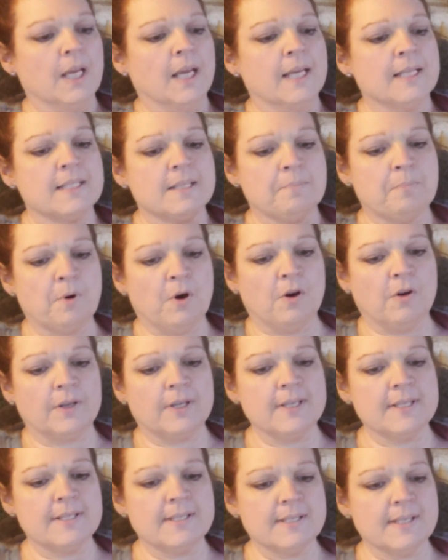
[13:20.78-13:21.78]
it's a
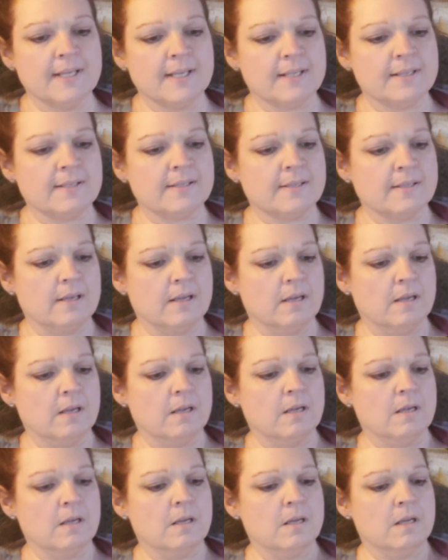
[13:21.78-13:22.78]
bulky six,
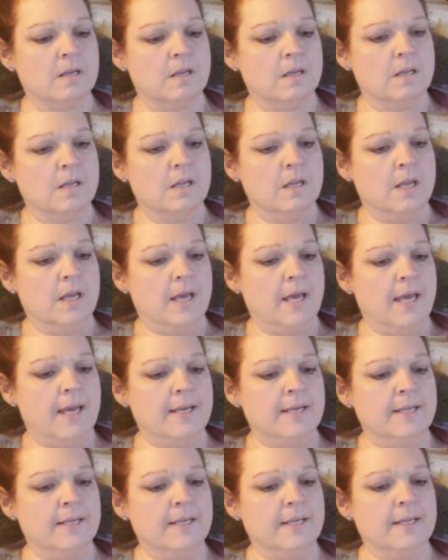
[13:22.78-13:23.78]

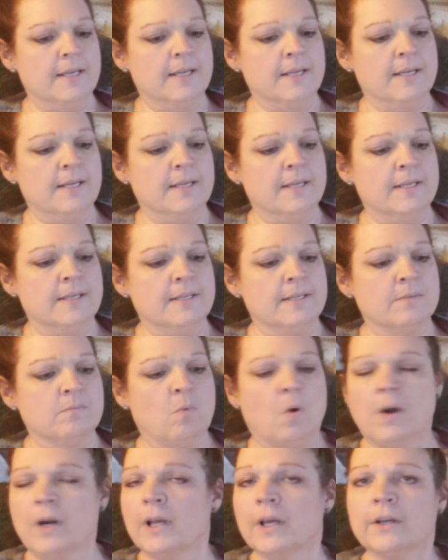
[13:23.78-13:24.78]
and it is
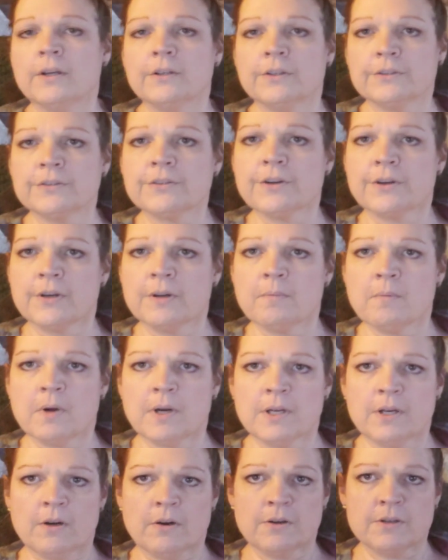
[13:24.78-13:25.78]

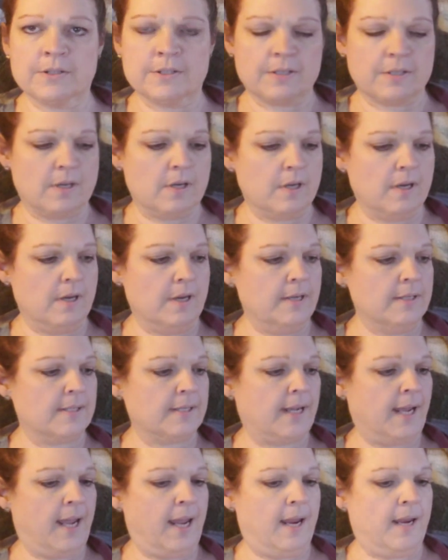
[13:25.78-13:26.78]
131 yards a
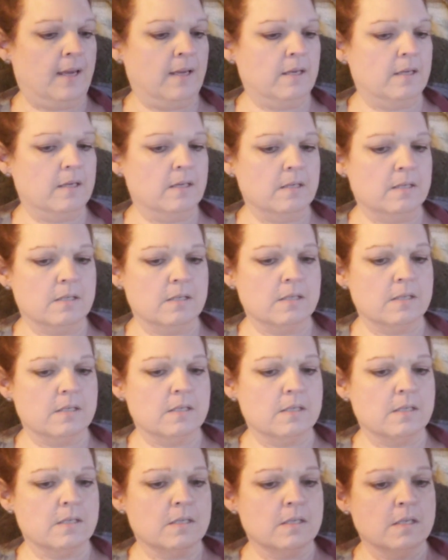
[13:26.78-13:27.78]
skein.
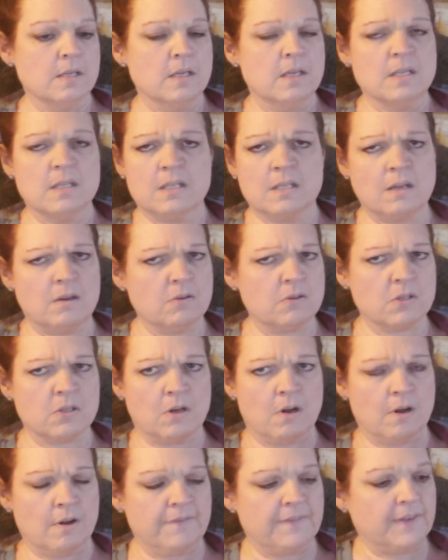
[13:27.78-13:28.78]
So
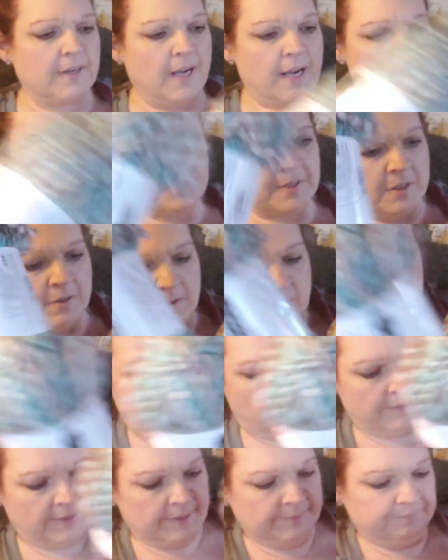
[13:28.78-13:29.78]
soft. I absolutely
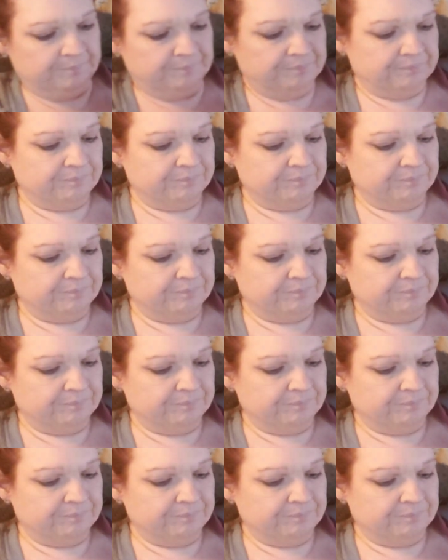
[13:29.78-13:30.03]
love it.